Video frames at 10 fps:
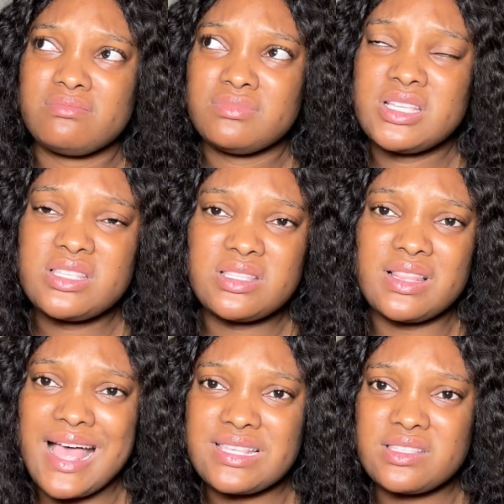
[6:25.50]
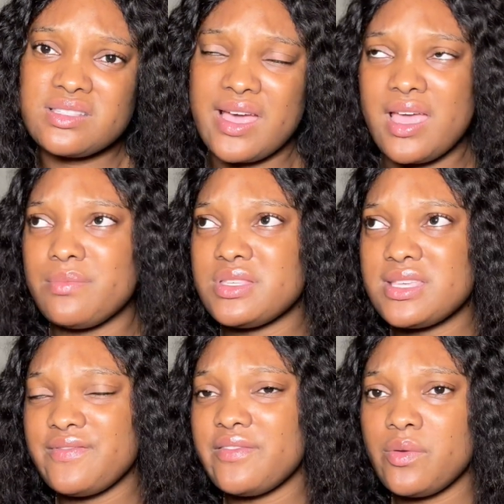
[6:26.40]
this last time he
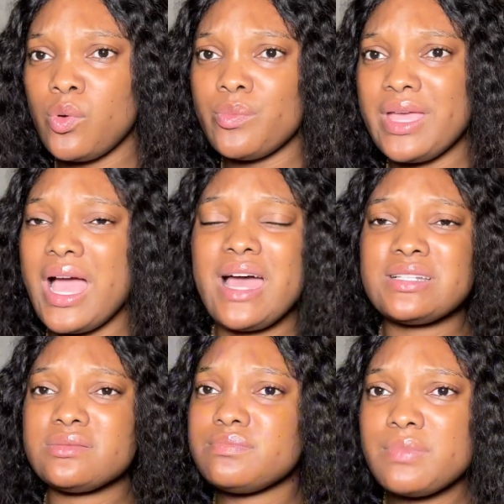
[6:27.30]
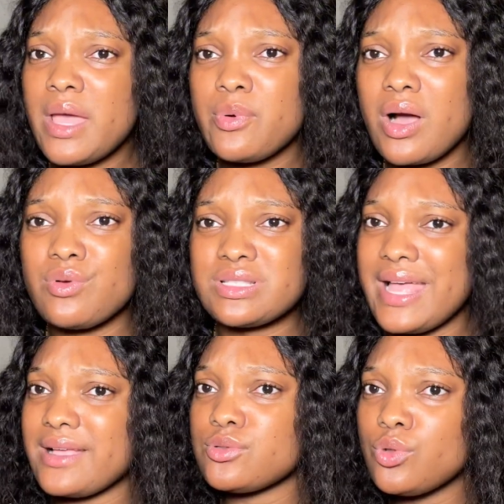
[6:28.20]
served everyone me. And Ebuka was
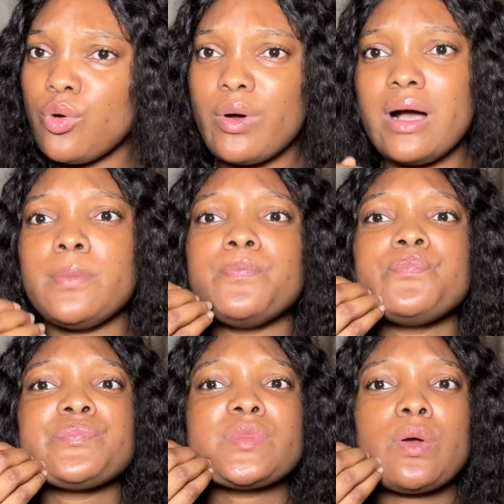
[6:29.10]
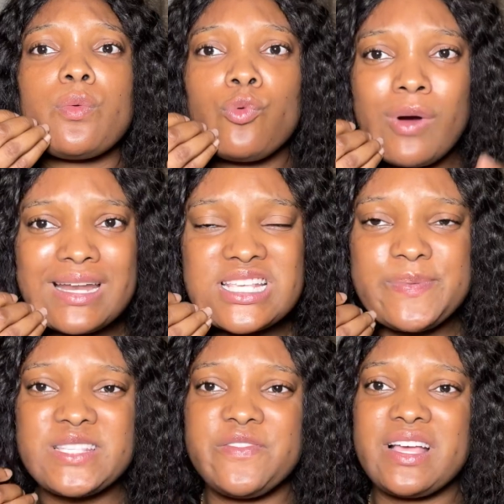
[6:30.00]
like, no, Wani
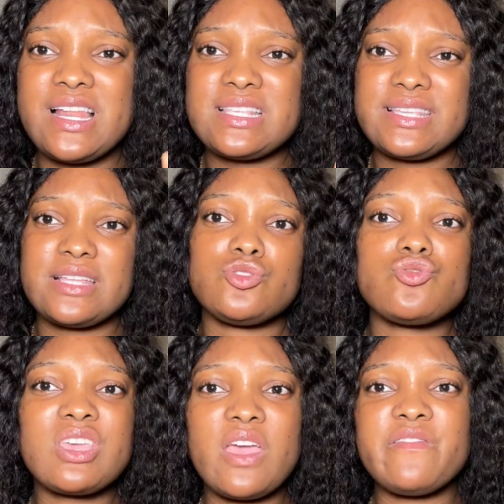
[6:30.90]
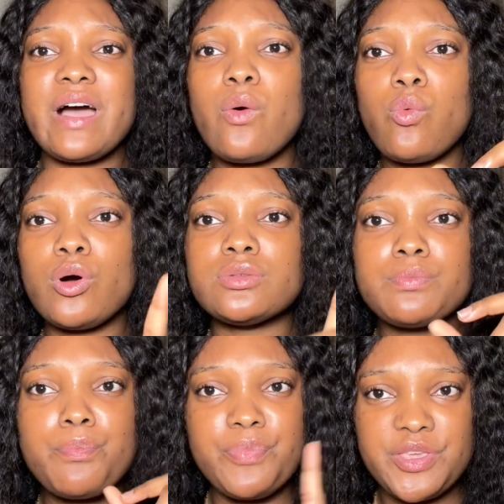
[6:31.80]
specifically said you gave her one
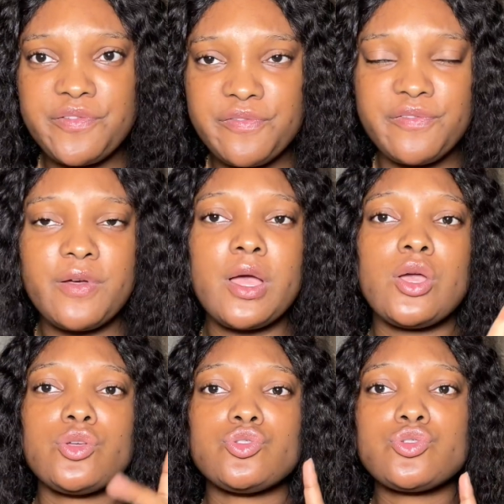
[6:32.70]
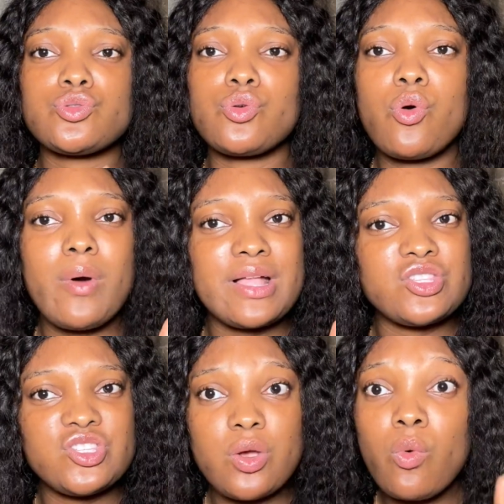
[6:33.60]
beef to go and
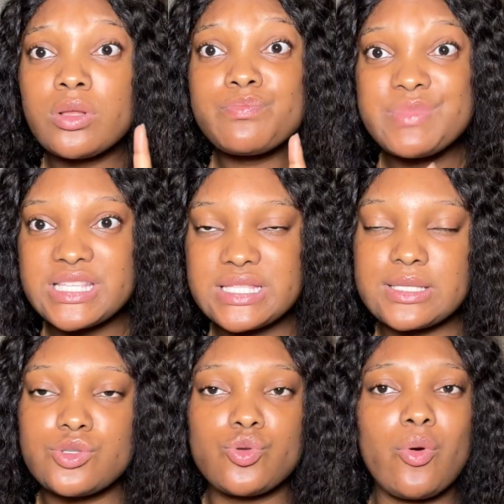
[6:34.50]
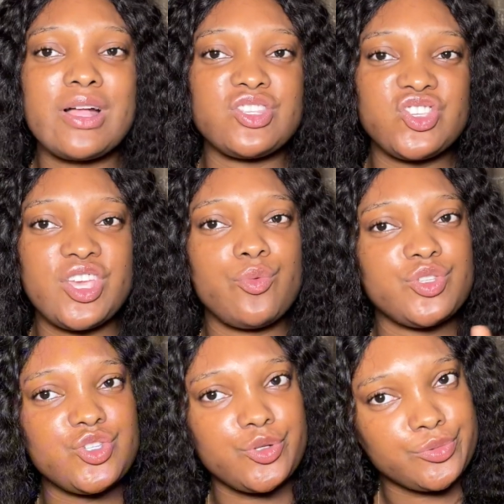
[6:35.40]
share, one meat to go and share
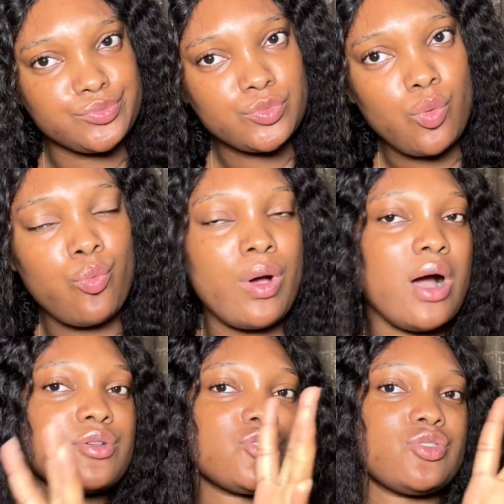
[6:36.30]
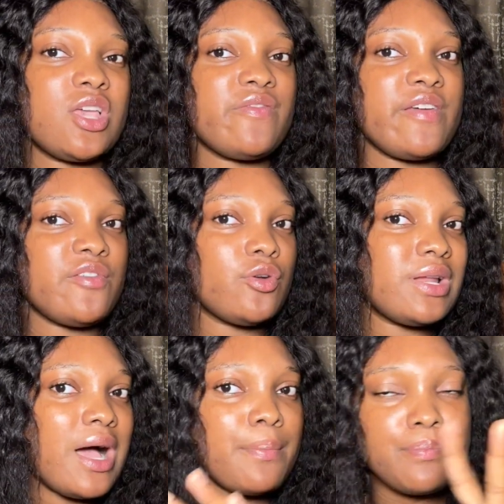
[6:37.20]
with Sean, whilst you gave every
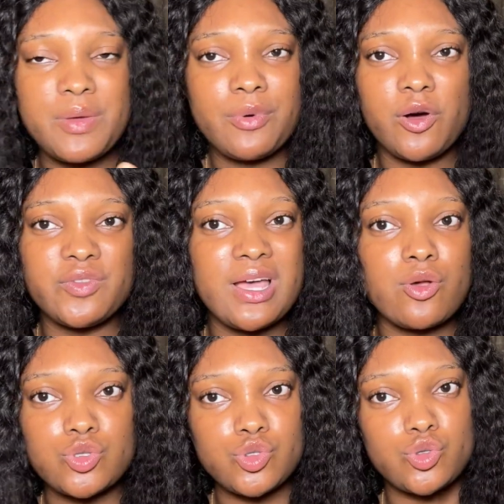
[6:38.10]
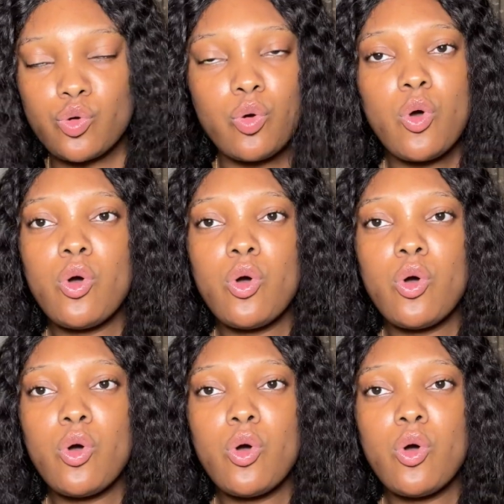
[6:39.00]
other member of the house two